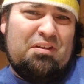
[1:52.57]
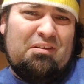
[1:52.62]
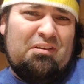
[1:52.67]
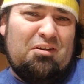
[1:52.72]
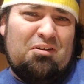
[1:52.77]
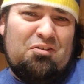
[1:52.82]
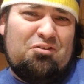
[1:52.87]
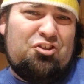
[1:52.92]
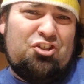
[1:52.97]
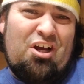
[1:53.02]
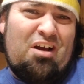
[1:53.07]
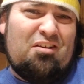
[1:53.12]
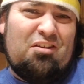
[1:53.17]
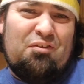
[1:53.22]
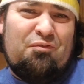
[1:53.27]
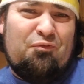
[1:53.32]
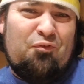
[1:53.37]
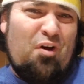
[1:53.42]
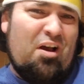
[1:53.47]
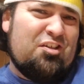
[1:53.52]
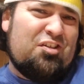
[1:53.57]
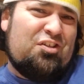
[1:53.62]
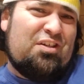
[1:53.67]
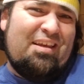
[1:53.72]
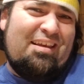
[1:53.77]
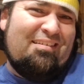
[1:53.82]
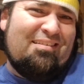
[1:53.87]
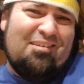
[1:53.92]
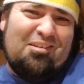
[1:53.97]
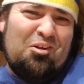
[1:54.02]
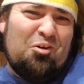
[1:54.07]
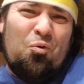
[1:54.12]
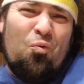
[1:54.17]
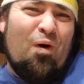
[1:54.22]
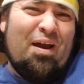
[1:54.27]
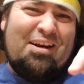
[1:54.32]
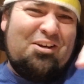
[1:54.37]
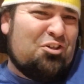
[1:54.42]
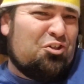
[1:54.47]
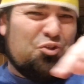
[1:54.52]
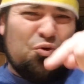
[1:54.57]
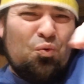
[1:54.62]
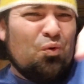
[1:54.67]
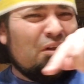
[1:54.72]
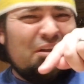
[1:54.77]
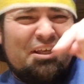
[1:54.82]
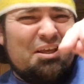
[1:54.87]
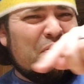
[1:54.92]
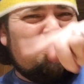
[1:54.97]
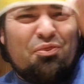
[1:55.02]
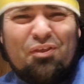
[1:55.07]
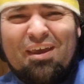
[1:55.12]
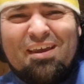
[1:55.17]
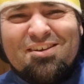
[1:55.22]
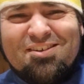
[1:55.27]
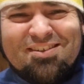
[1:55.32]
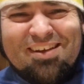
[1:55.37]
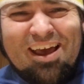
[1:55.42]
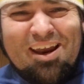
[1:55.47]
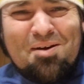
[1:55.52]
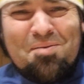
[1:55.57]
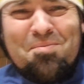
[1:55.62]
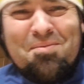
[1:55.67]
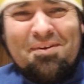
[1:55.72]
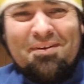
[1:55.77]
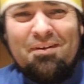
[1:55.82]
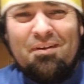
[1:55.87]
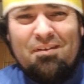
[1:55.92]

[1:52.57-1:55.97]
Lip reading: little chocolate frosting and the little white doodly things on them.